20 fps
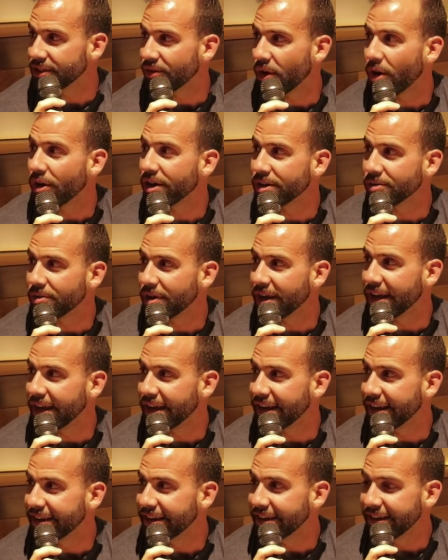You've already
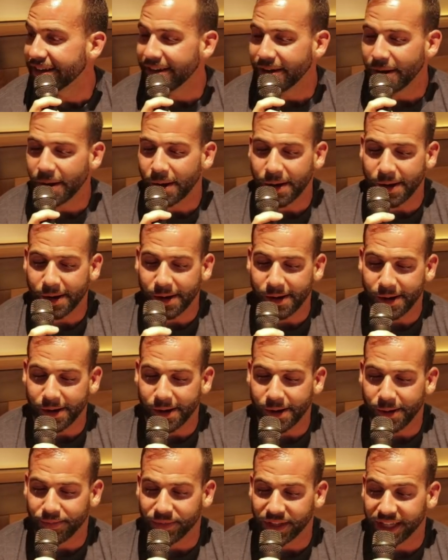read
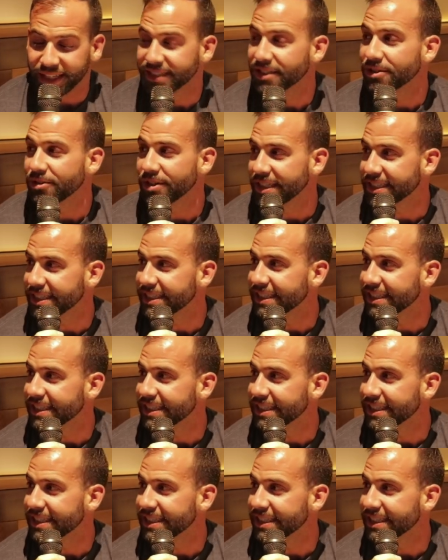Isserin